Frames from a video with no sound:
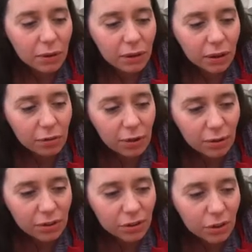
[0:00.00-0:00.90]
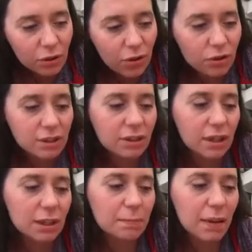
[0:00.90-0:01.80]
I'm going to go around his claws,
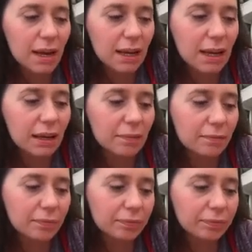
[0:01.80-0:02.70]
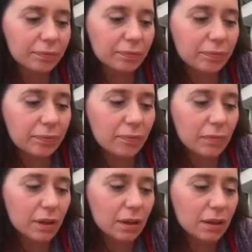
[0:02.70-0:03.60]
then his belly,
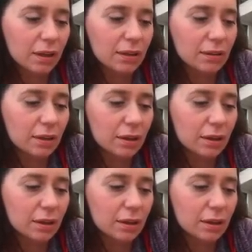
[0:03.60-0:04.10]
and then his,